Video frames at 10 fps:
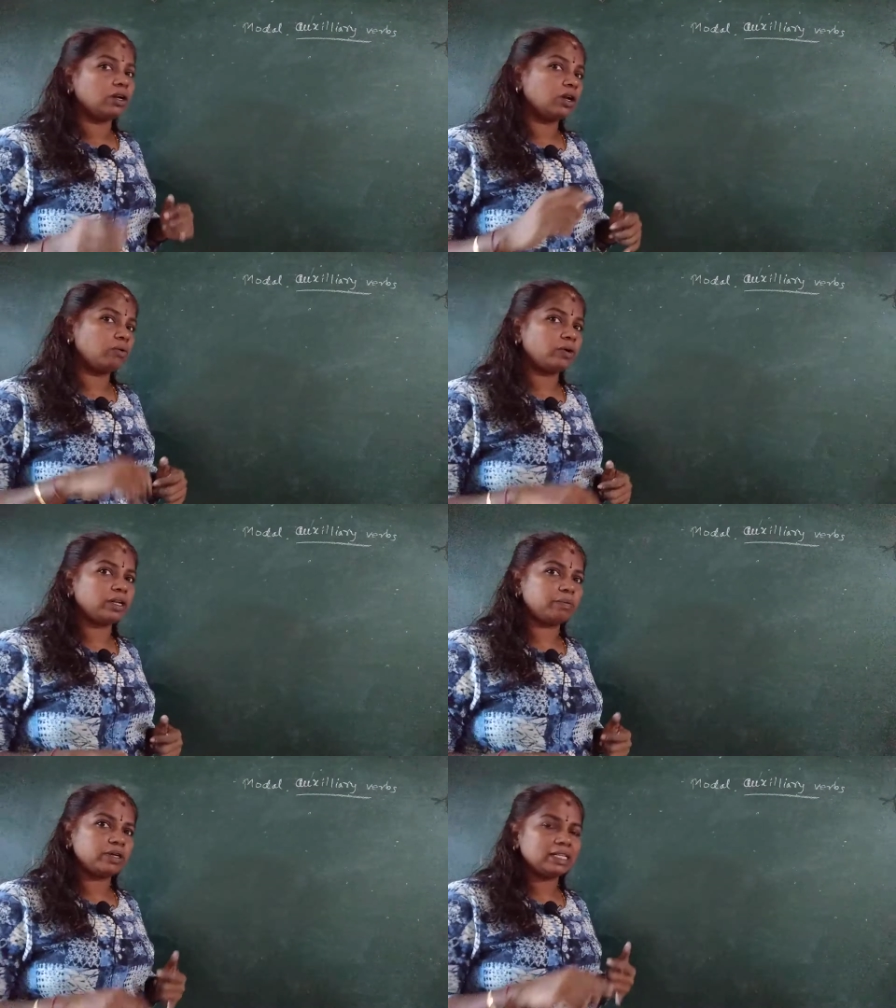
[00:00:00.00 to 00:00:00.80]
Now
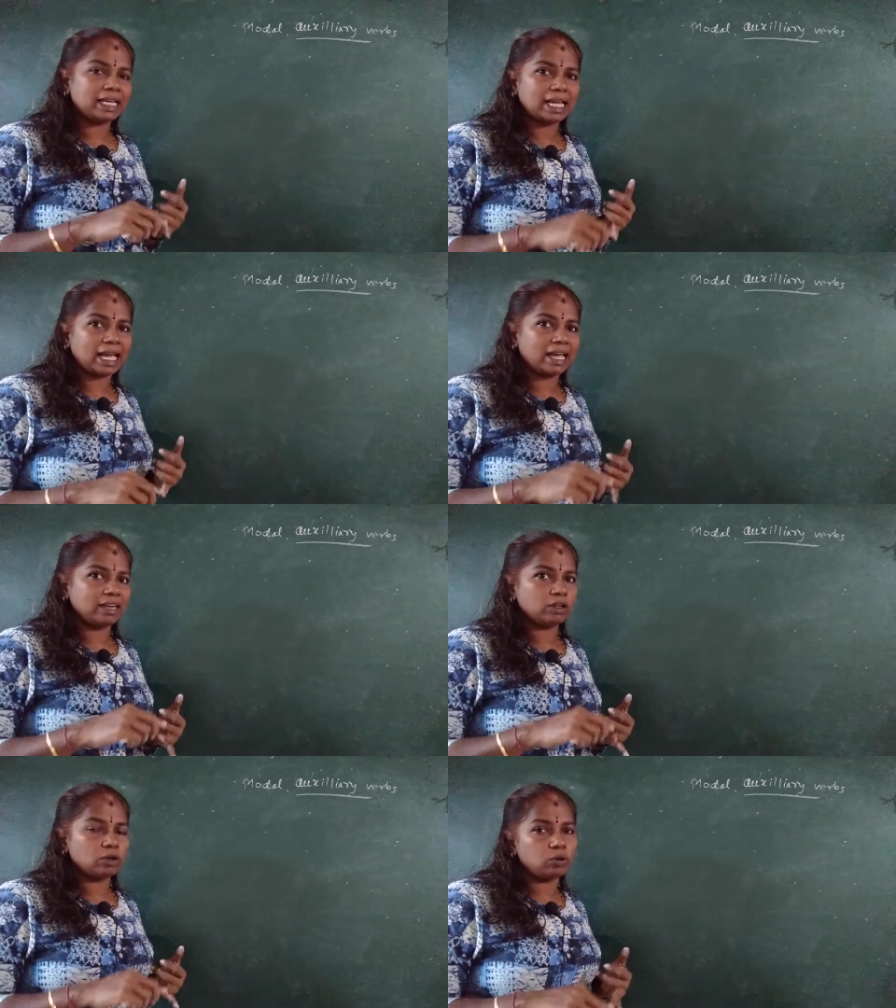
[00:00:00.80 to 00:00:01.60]
what about
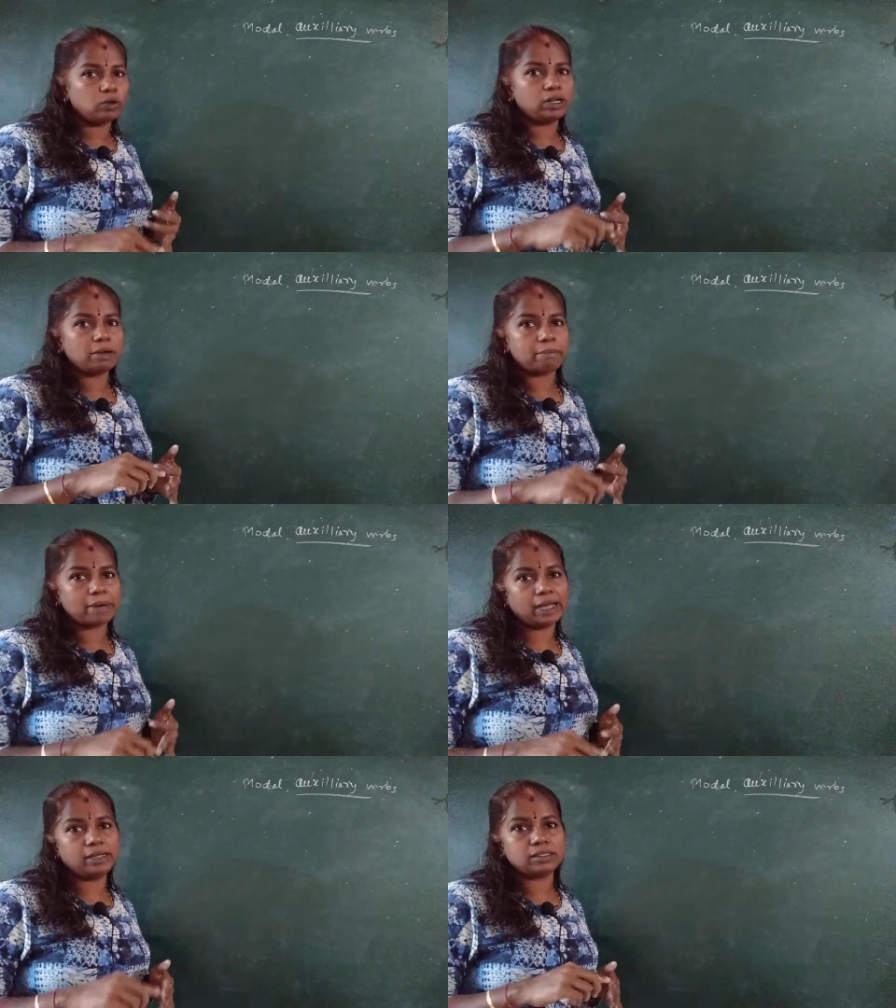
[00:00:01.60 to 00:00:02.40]
can, could,
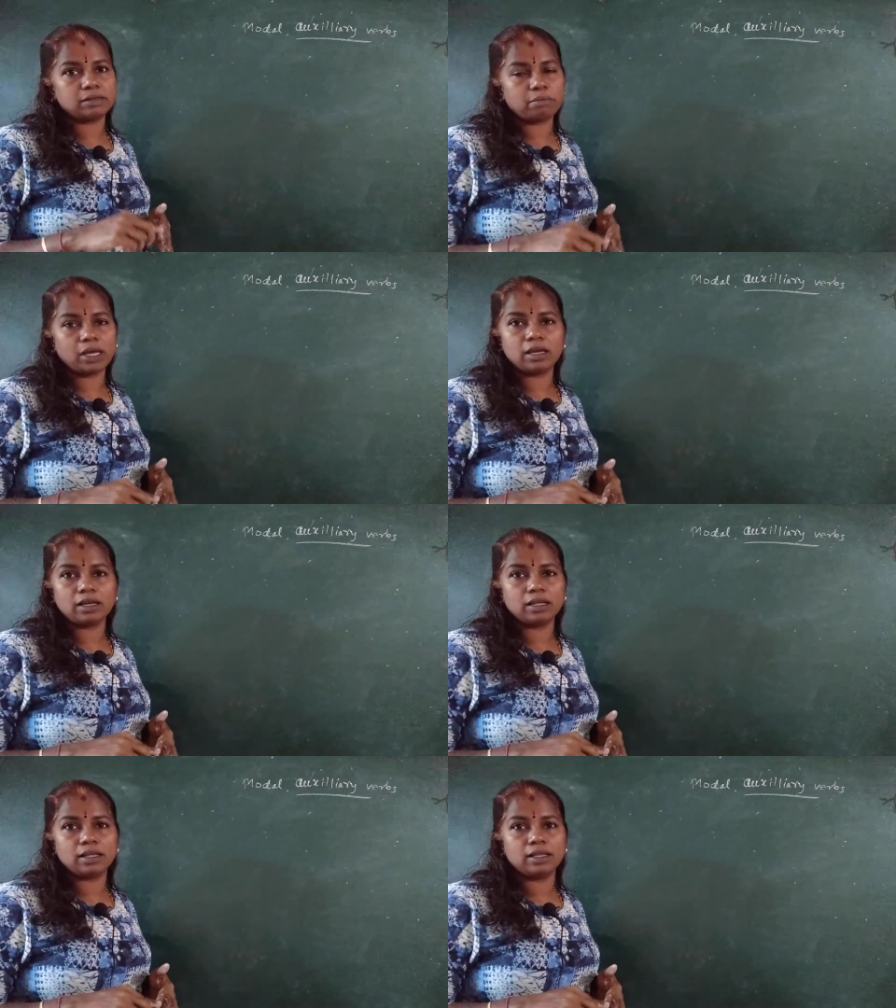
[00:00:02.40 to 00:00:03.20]
might, may?